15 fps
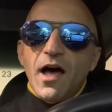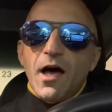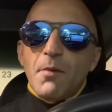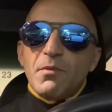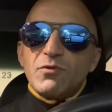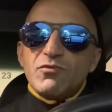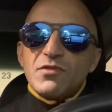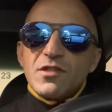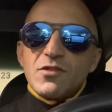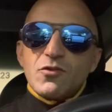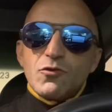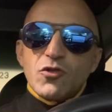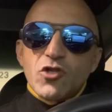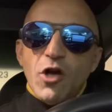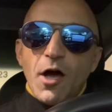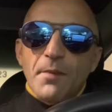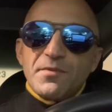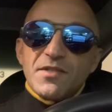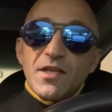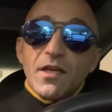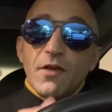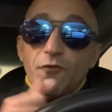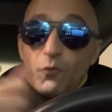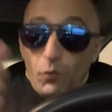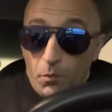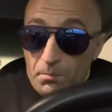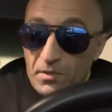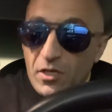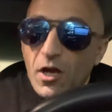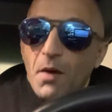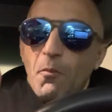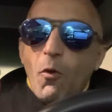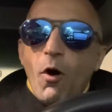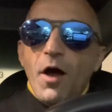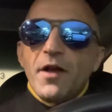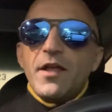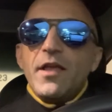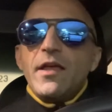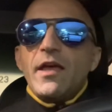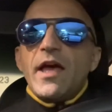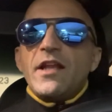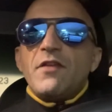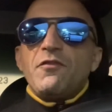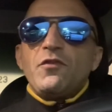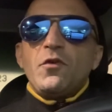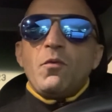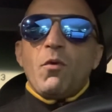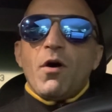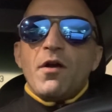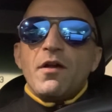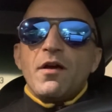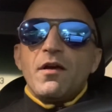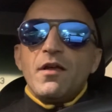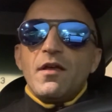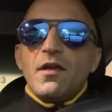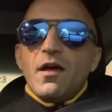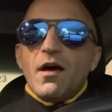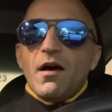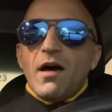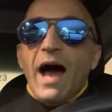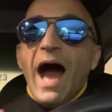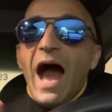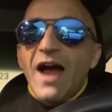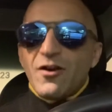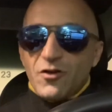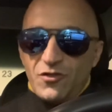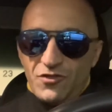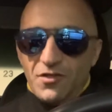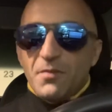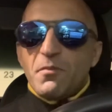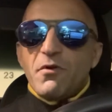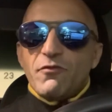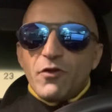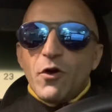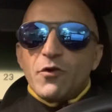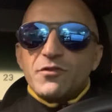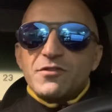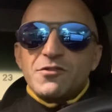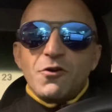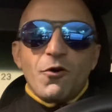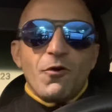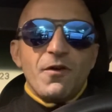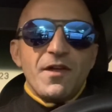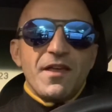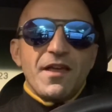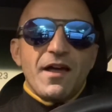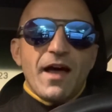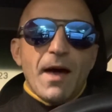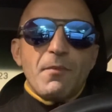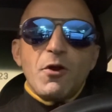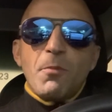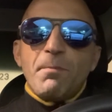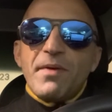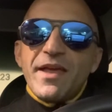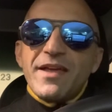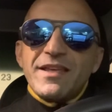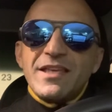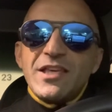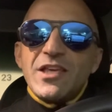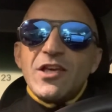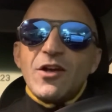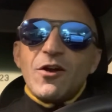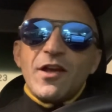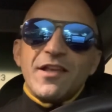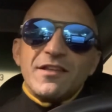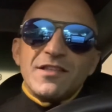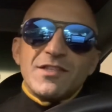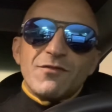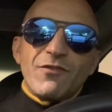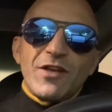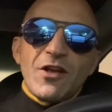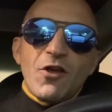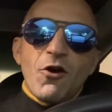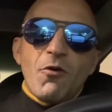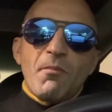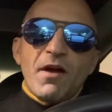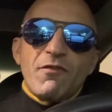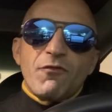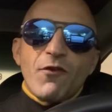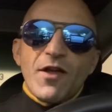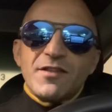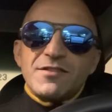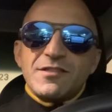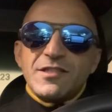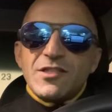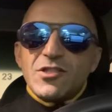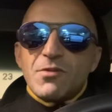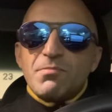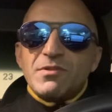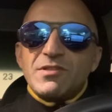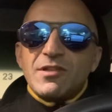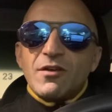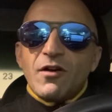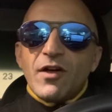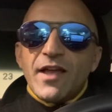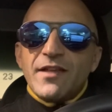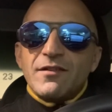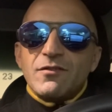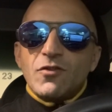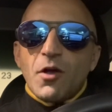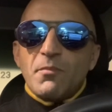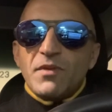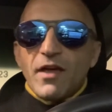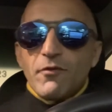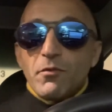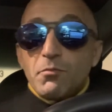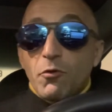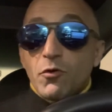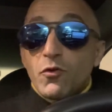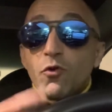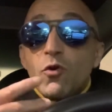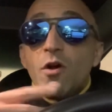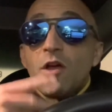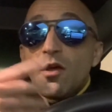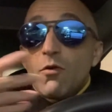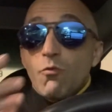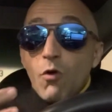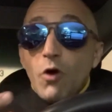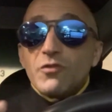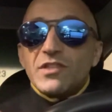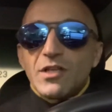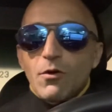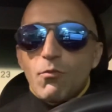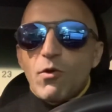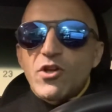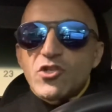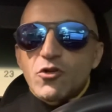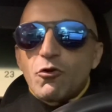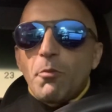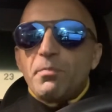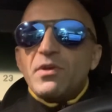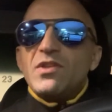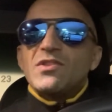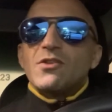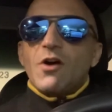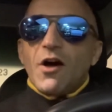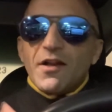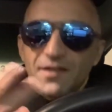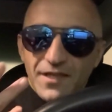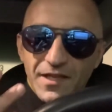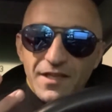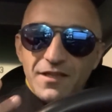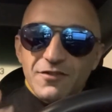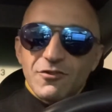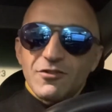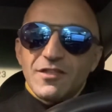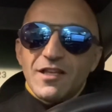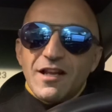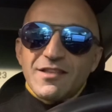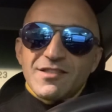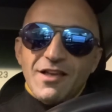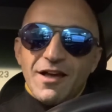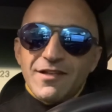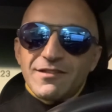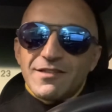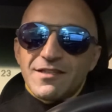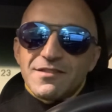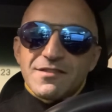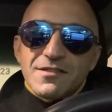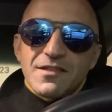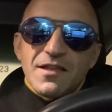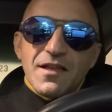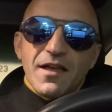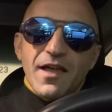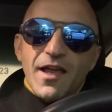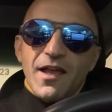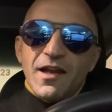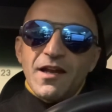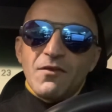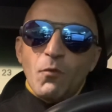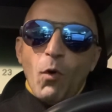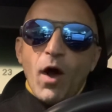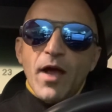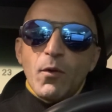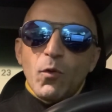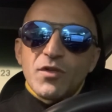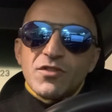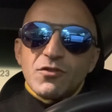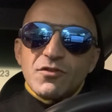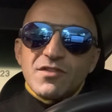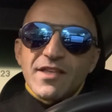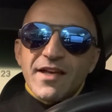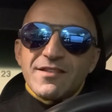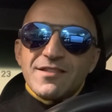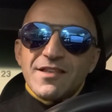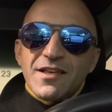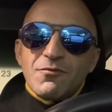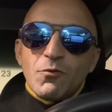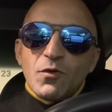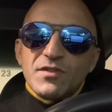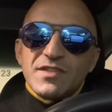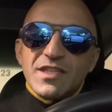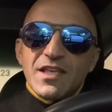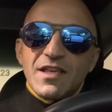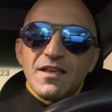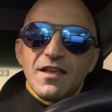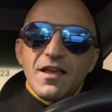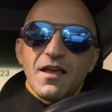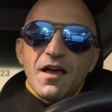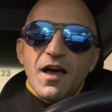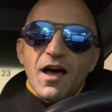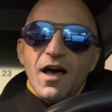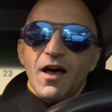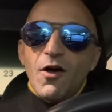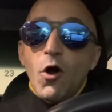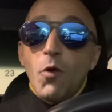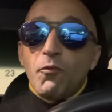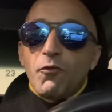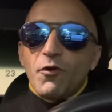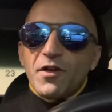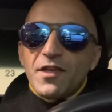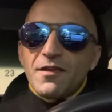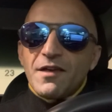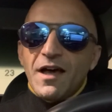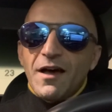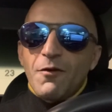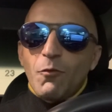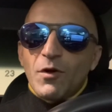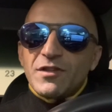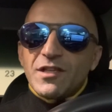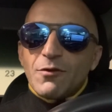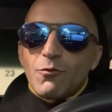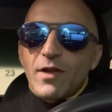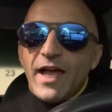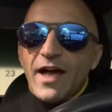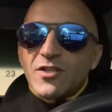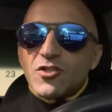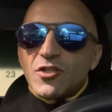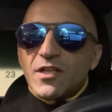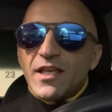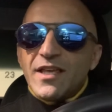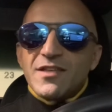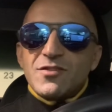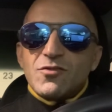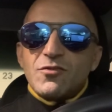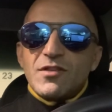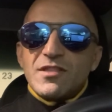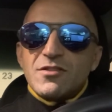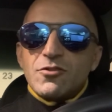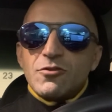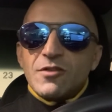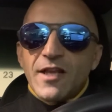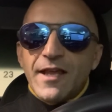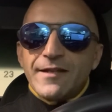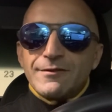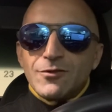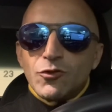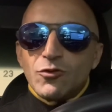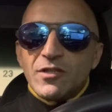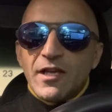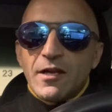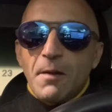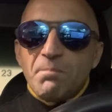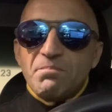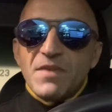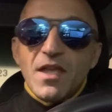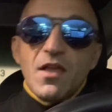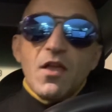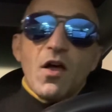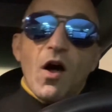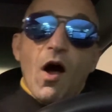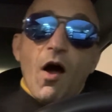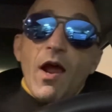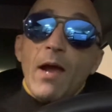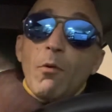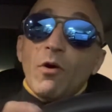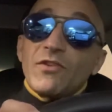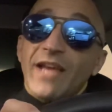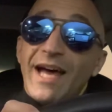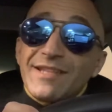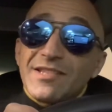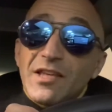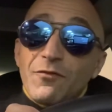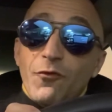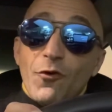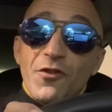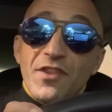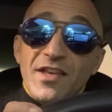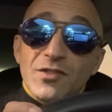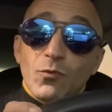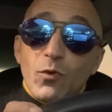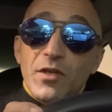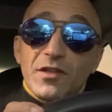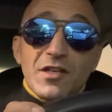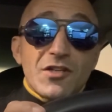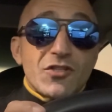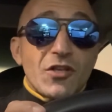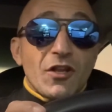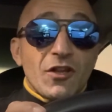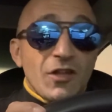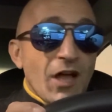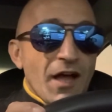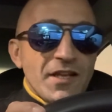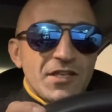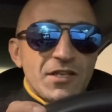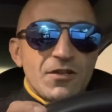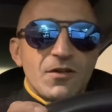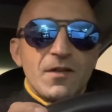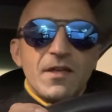between these two jobs if you want to become one and if you want to hire some of those. So I'm going to ping here in this video my friends DJ Patil and Tom Davenport, who wrote the original piece on the data scientists and why it was so sexy, and we'll see hopefully what their reaction is to this new data. All right, well, that's it for this week. There's a lot here.